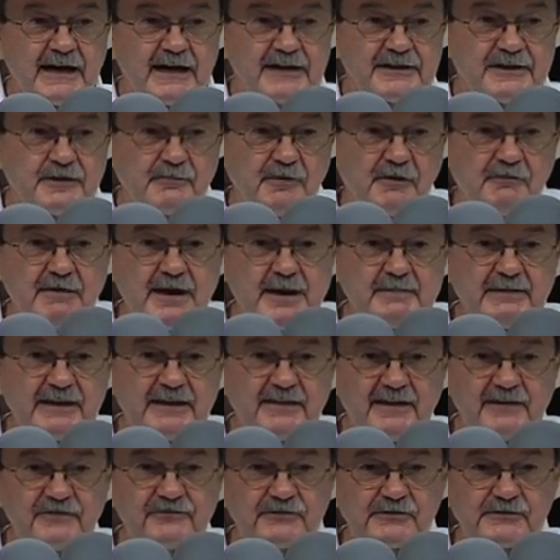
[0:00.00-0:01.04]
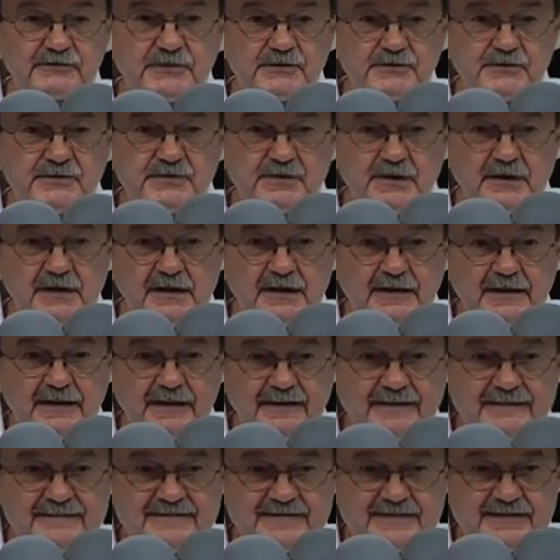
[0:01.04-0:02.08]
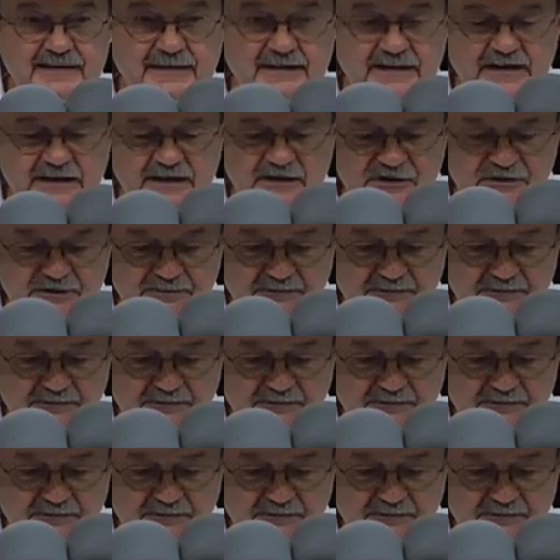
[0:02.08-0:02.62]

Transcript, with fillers: And they were ramming that through in a